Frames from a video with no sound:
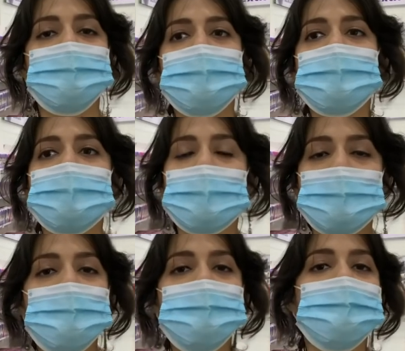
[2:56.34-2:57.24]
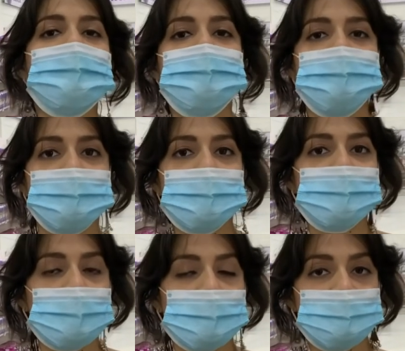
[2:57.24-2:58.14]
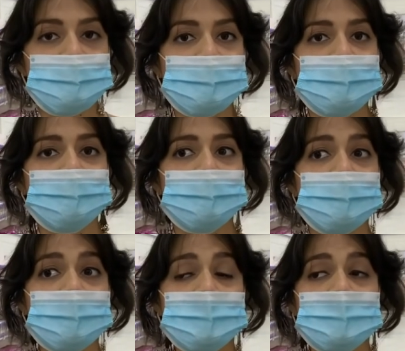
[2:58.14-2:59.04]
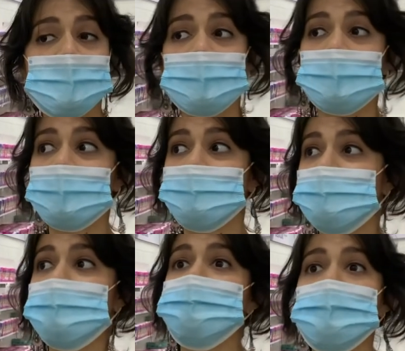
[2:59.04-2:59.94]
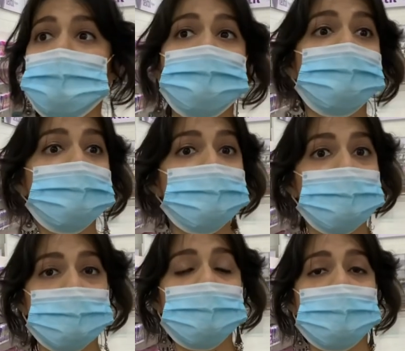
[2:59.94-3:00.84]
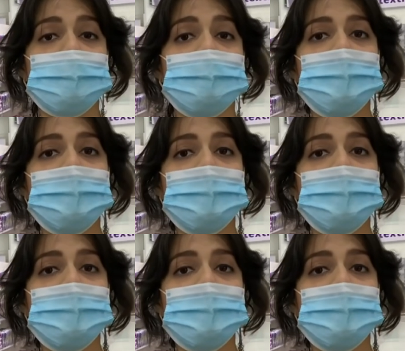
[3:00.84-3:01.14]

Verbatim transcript: seen how these nations have come together and actually built a store